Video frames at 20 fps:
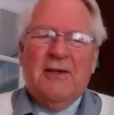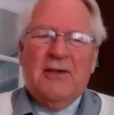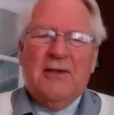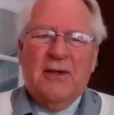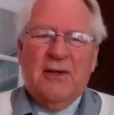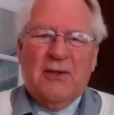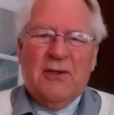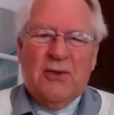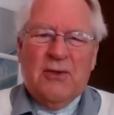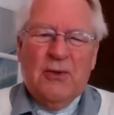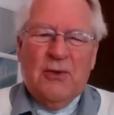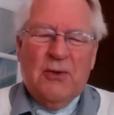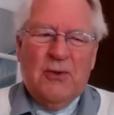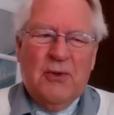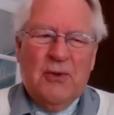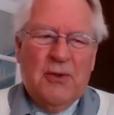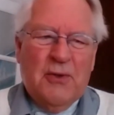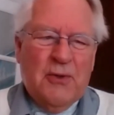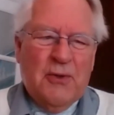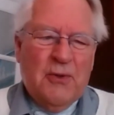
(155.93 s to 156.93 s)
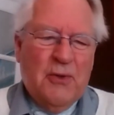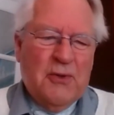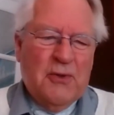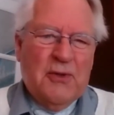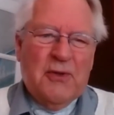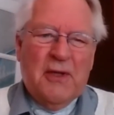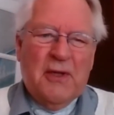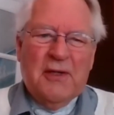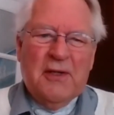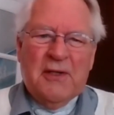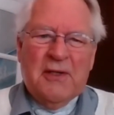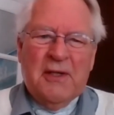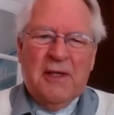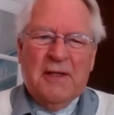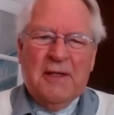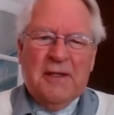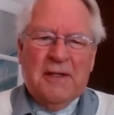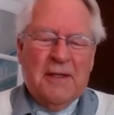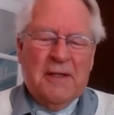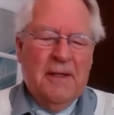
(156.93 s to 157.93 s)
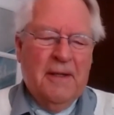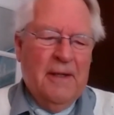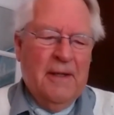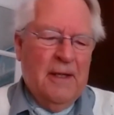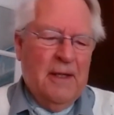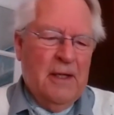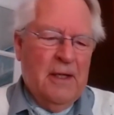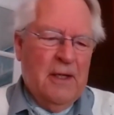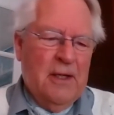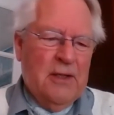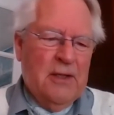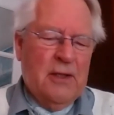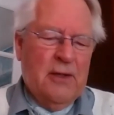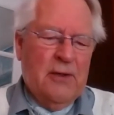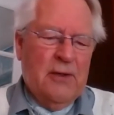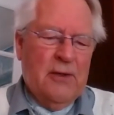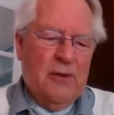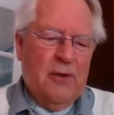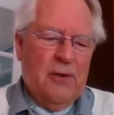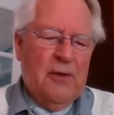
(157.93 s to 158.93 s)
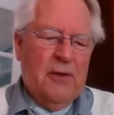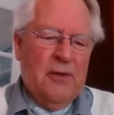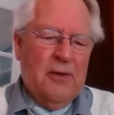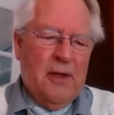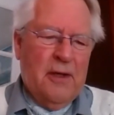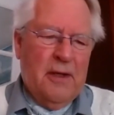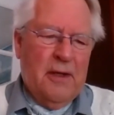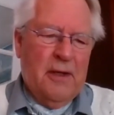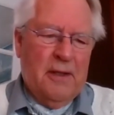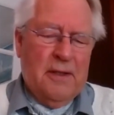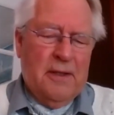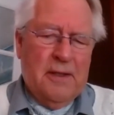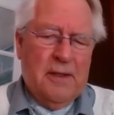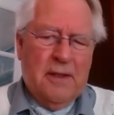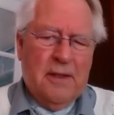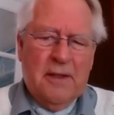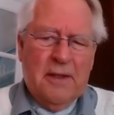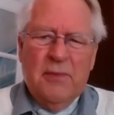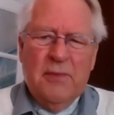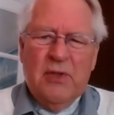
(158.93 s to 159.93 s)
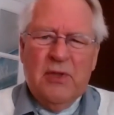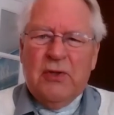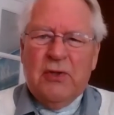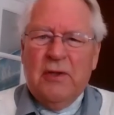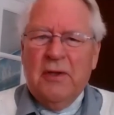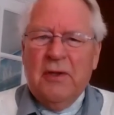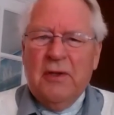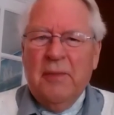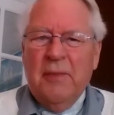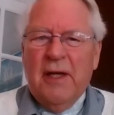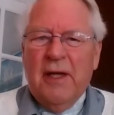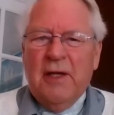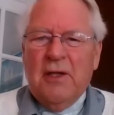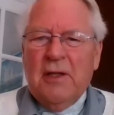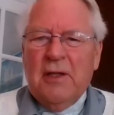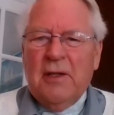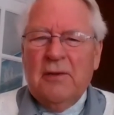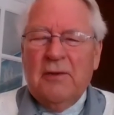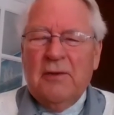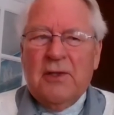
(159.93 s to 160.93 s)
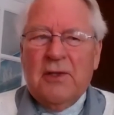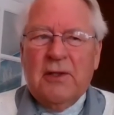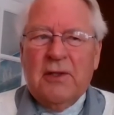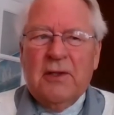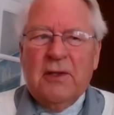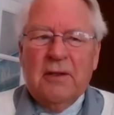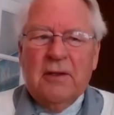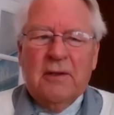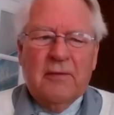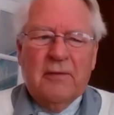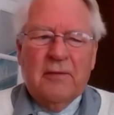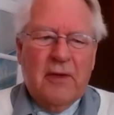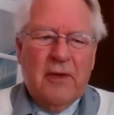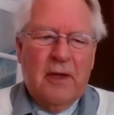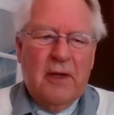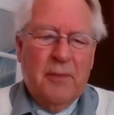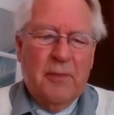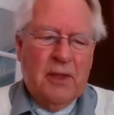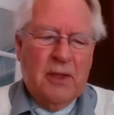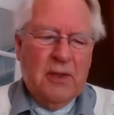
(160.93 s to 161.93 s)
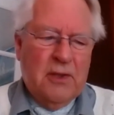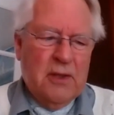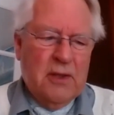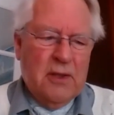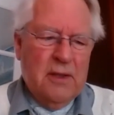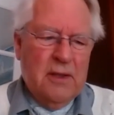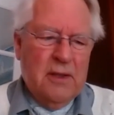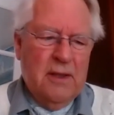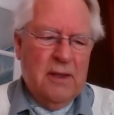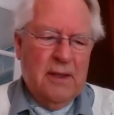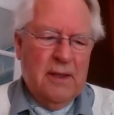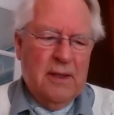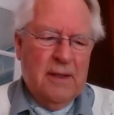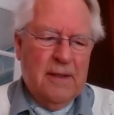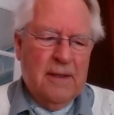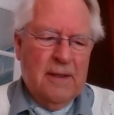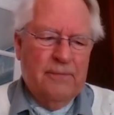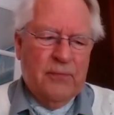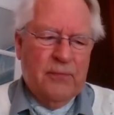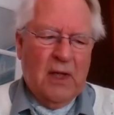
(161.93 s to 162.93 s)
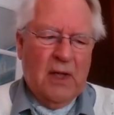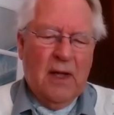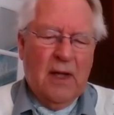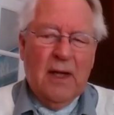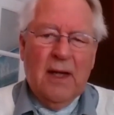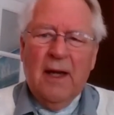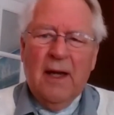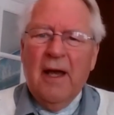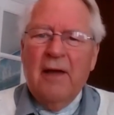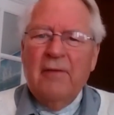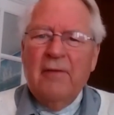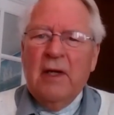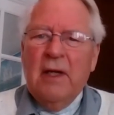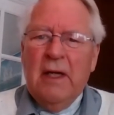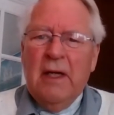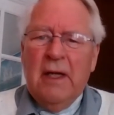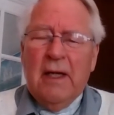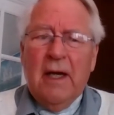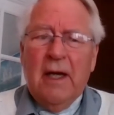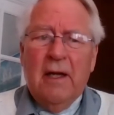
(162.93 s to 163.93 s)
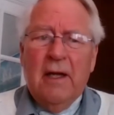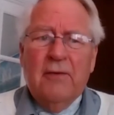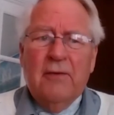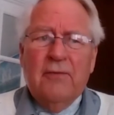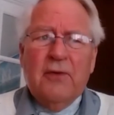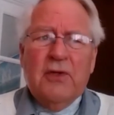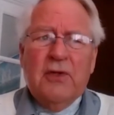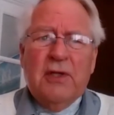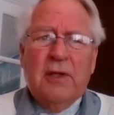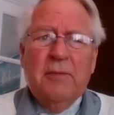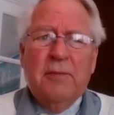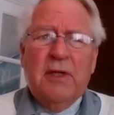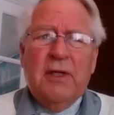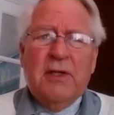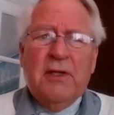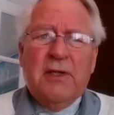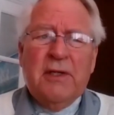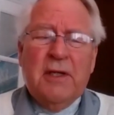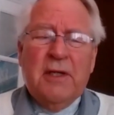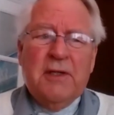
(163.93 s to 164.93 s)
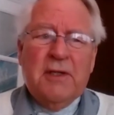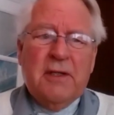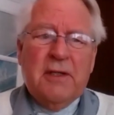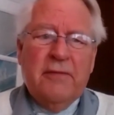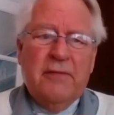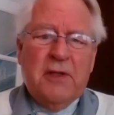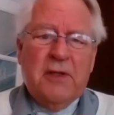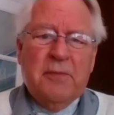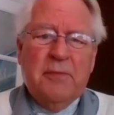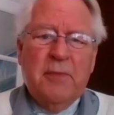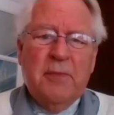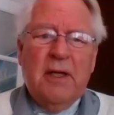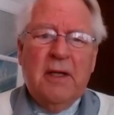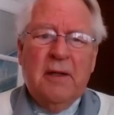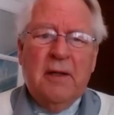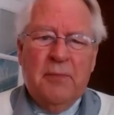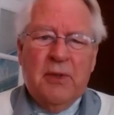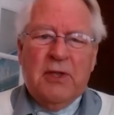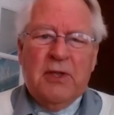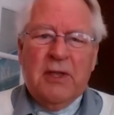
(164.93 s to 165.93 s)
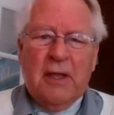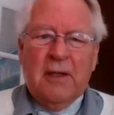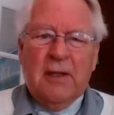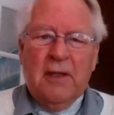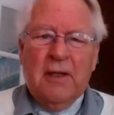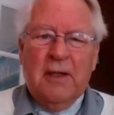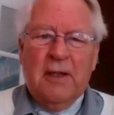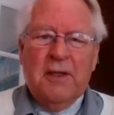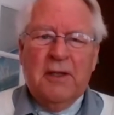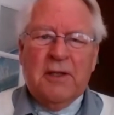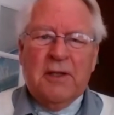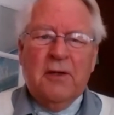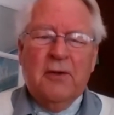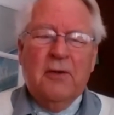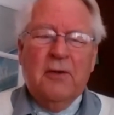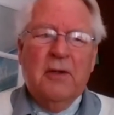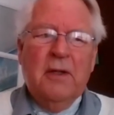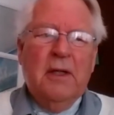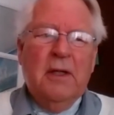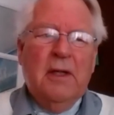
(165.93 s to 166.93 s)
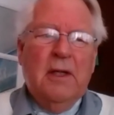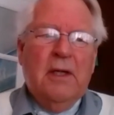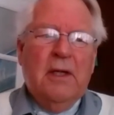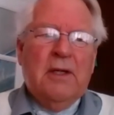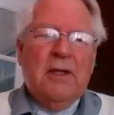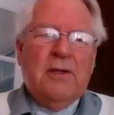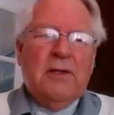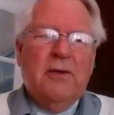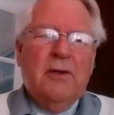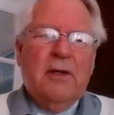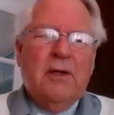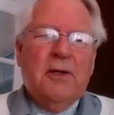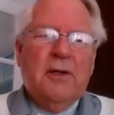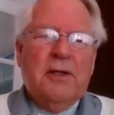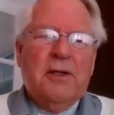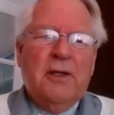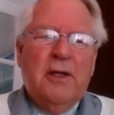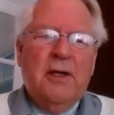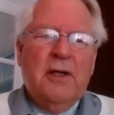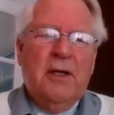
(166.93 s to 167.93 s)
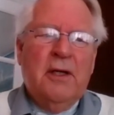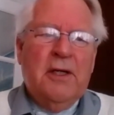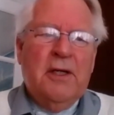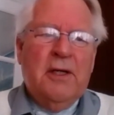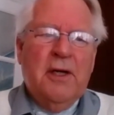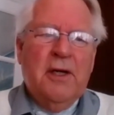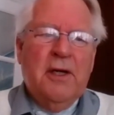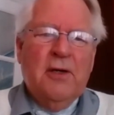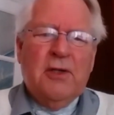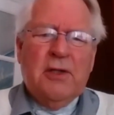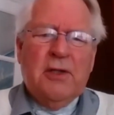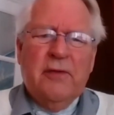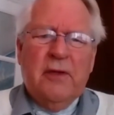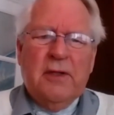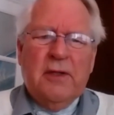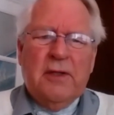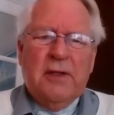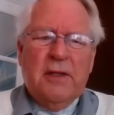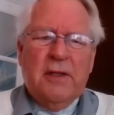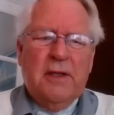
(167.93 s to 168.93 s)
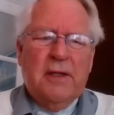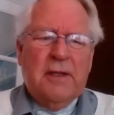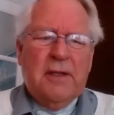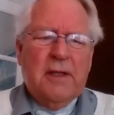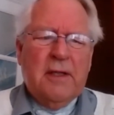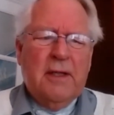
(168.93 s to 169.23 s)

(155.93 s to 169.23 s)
extraordinary thought in that sense. So, and the mystery and the magic was still very much alive, and for somebody as sensitive as me, particularly so. So I got an early dose of it, and